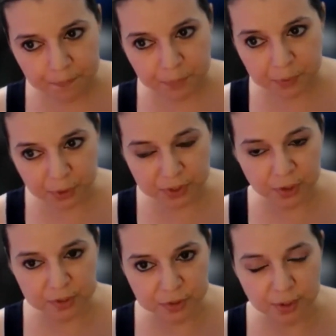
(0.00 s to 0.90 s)
people are going
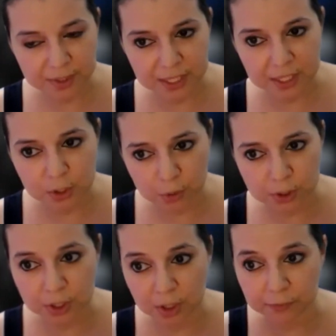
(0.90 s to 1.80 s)
to start taking
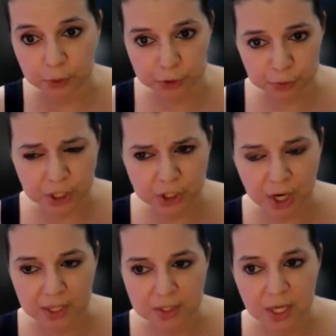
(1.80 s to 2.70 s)
notice of your
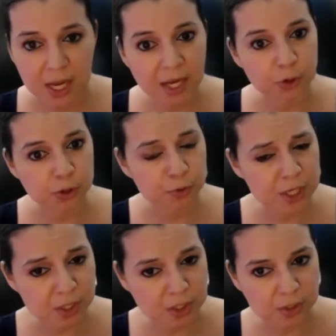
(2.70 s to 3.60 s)
screenshots, and your
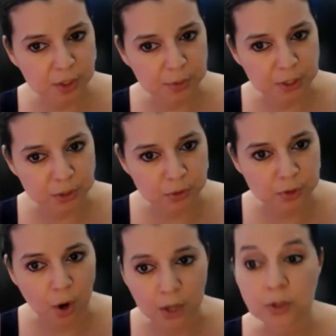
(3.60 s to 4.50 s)
screenshots are going to be used
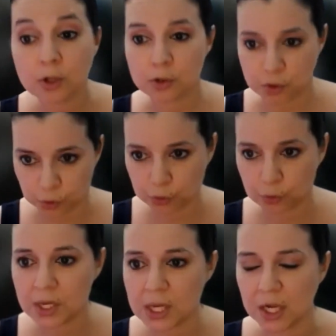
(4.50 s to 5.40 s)
on social
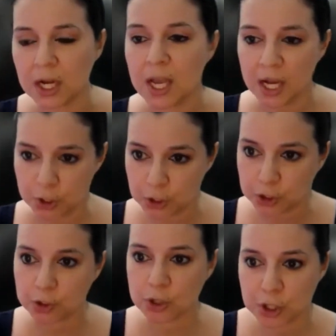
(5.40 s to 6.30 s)
media, and you're going to
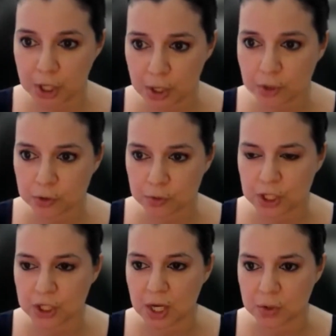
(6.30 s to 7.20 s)
start sharing your
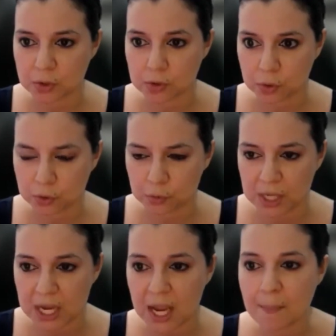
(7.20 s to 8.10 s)
screenshots on social
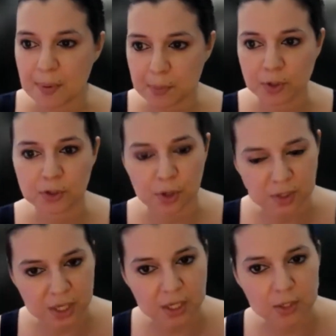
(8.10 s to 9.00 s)
media, and people are going to start
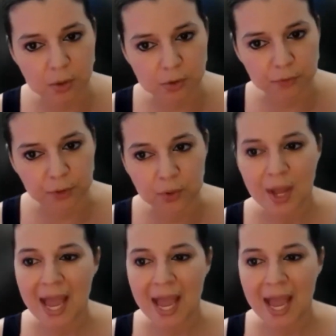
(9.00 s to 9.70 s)
taking notice for you.